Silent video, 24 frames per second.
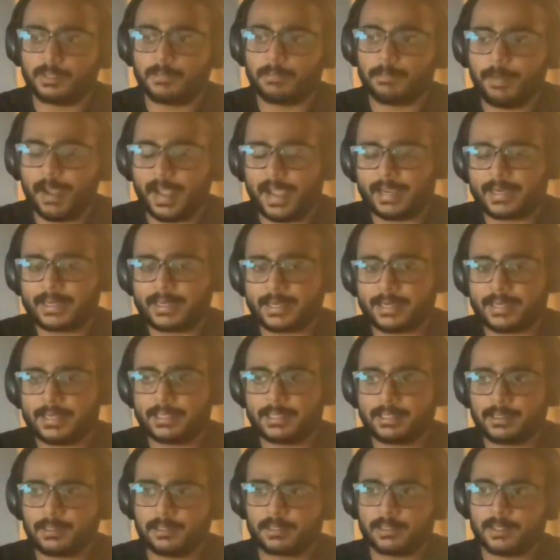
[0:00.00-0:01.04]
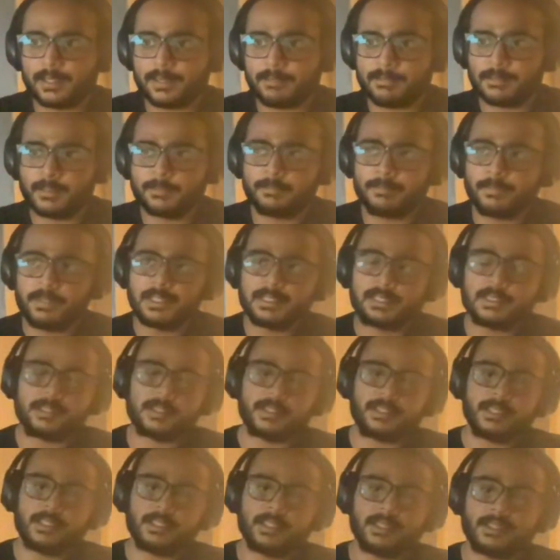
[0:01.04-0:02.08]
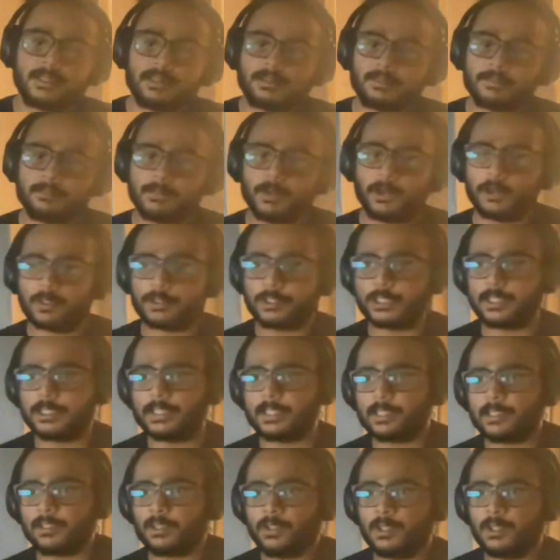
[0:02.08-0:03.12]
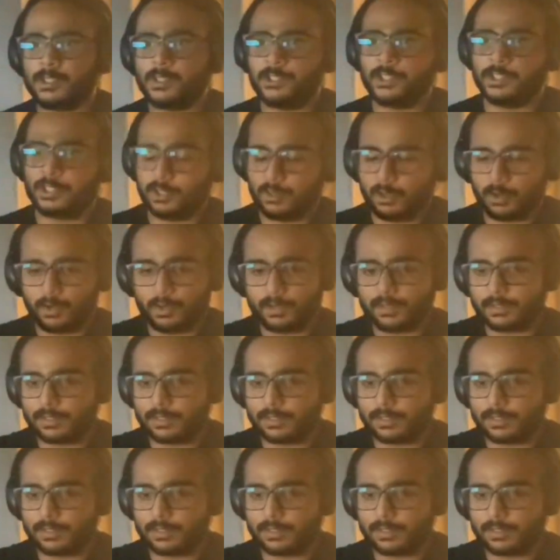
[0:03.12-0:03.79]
the back end development in blockchain technology,